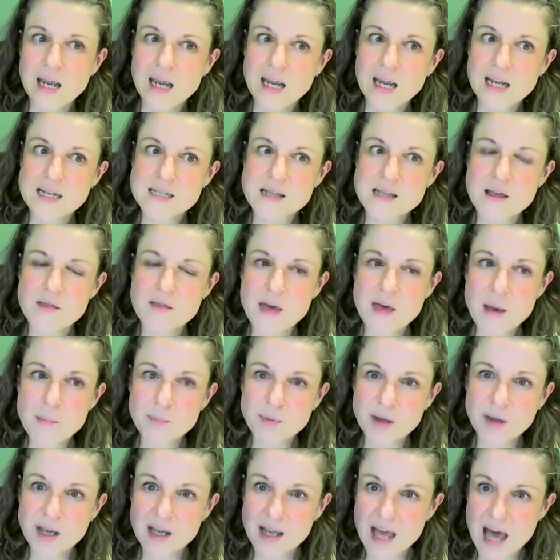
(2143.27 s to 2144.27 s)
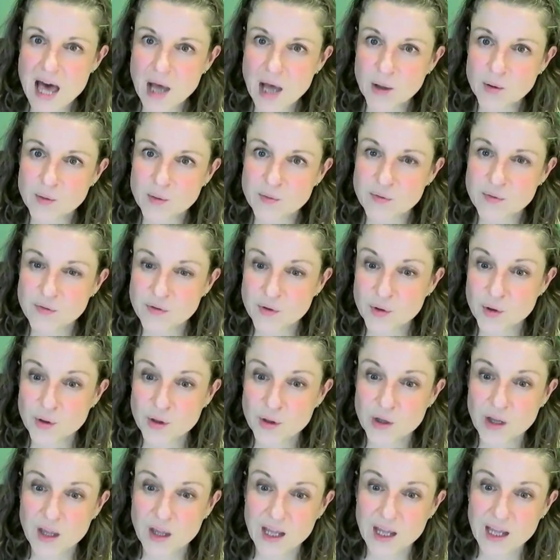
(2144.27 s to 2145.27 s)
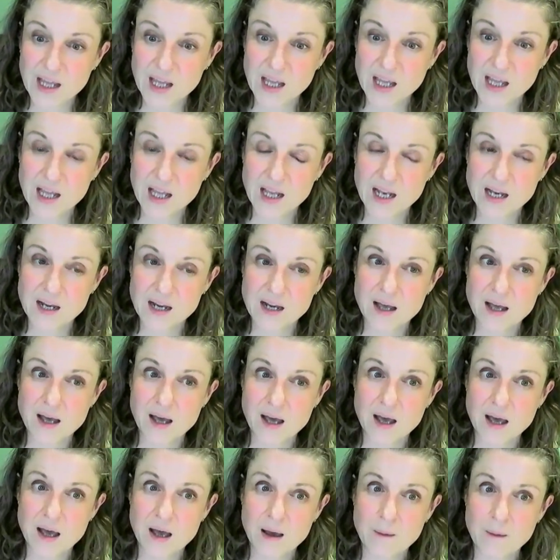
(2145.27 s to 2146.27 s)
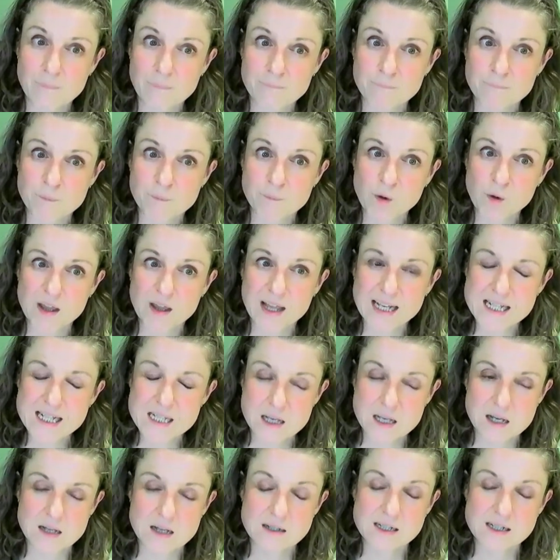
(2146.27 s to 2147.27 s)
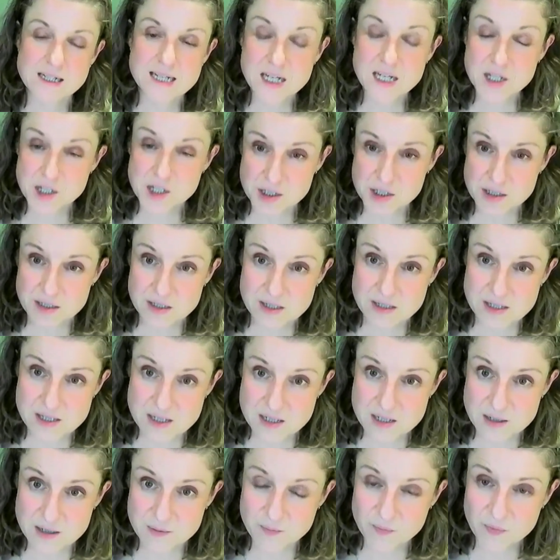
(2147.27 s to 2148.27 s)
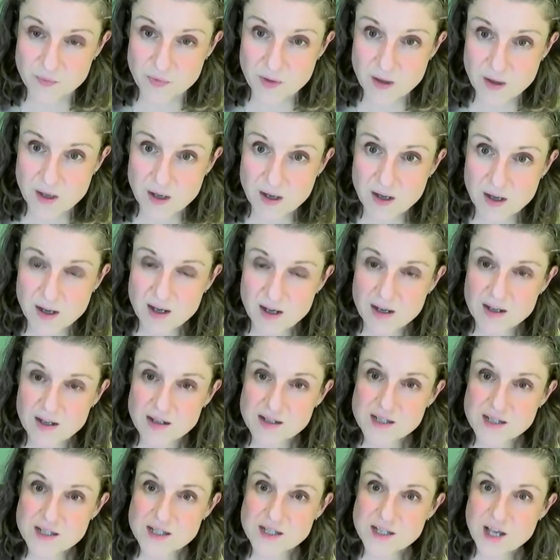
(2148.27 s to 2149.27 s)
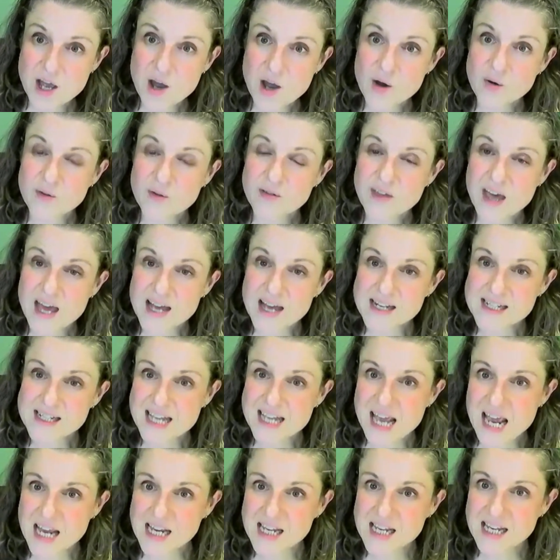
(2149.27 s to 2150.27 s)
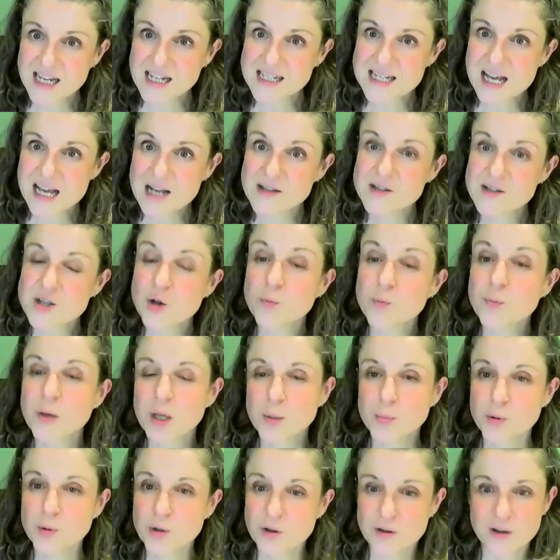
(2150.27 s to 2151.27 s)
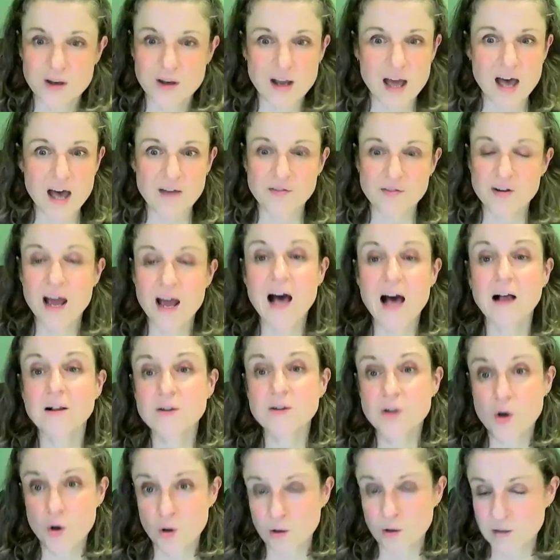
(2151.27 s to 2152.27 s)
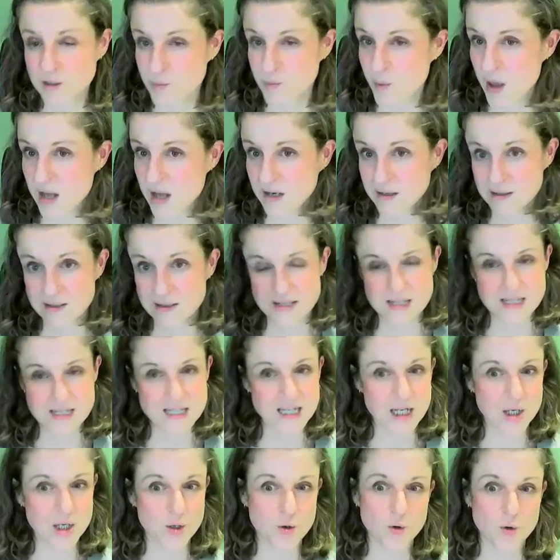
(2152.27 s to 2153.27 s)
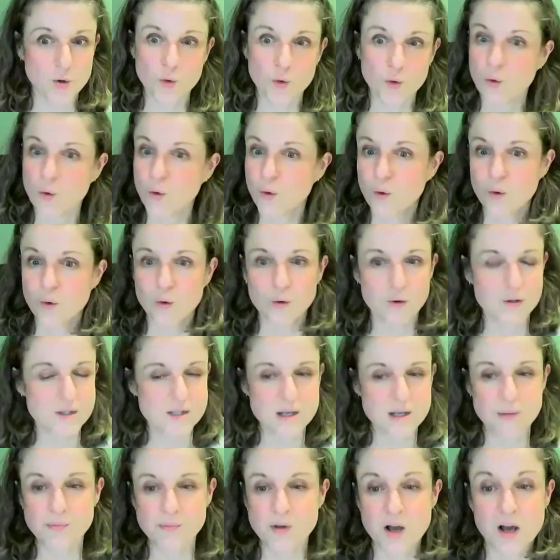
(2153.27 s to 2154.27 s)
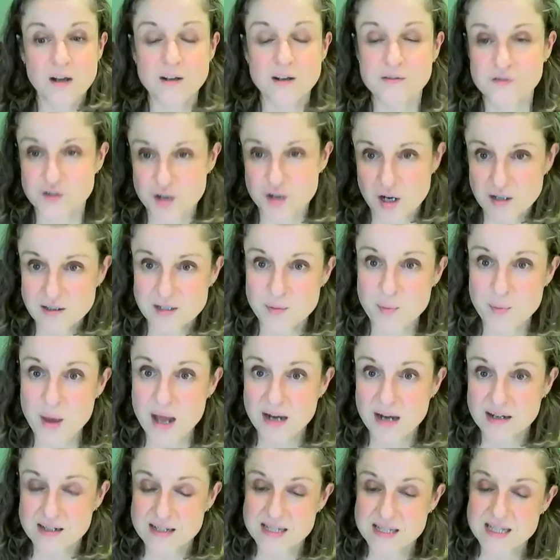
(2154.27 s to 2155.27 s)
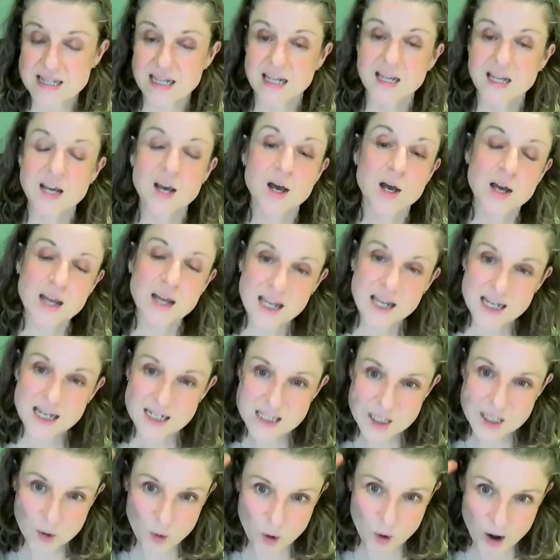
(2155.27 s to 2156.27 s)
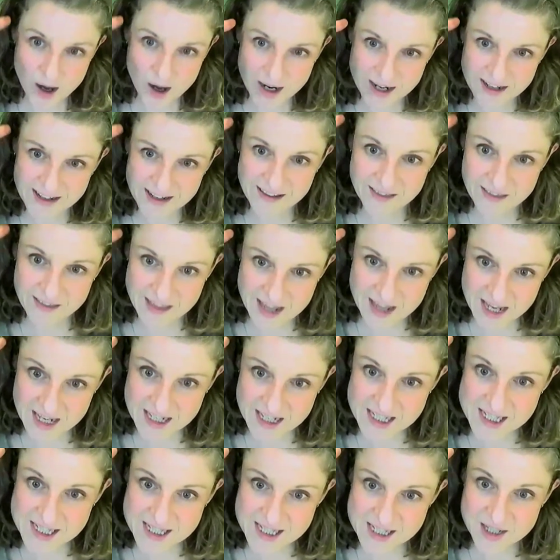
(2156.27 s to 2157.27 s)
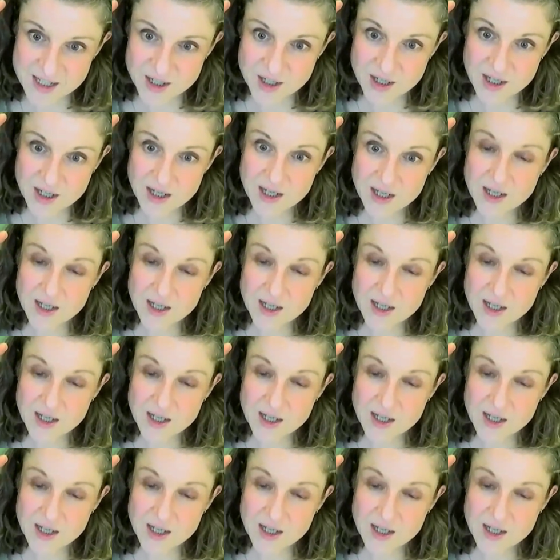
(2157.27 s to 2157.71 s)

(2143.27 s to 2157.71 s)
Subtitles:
is them being helpful in certain addictions. So they're taking down, so people that have an alcohol dependency or some kind of drug dependency, it's quietening this